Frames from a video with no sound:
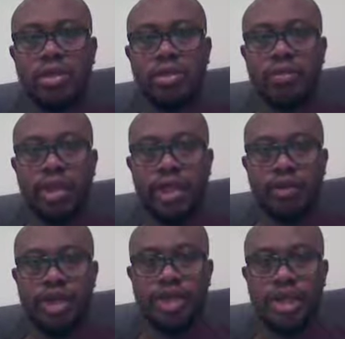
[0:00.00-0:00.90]
my
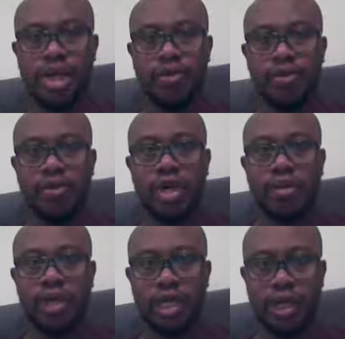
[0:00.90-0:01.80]
name is SHAIBU
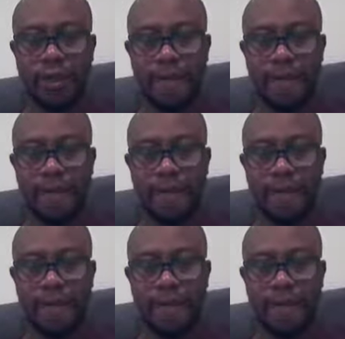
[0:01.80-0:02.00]
AMIKE.